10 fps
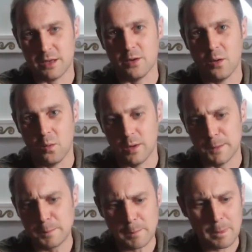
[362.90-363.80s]

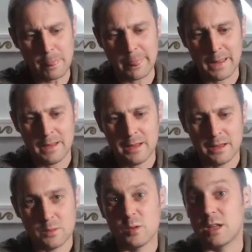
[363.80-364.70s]
Norway,
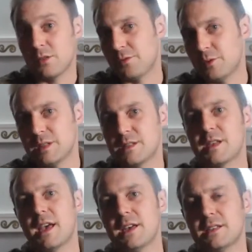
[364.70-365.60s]
where the food is
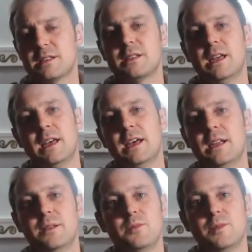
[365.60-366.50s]
scarce
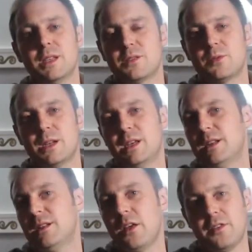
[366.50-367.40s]
and there's really
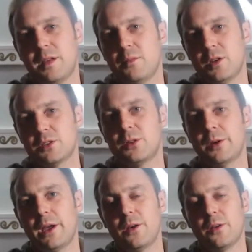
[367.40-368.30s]
nothing much
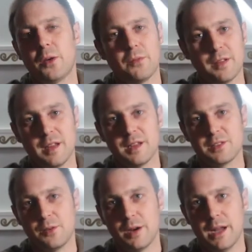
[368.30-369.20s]
going on, everything
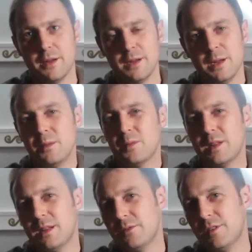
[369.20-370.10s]
is grey. But
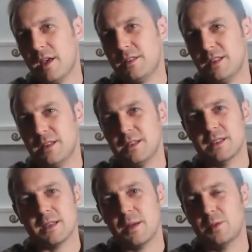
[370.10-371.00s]
they're invited in
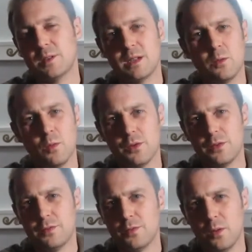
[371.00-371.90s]
this absolutely
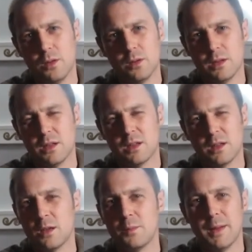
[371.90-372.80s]

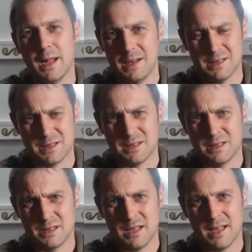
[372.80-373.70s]
wonderful palace,
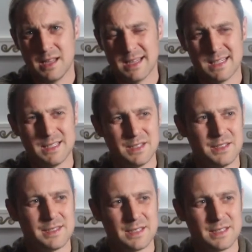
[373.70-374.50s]
and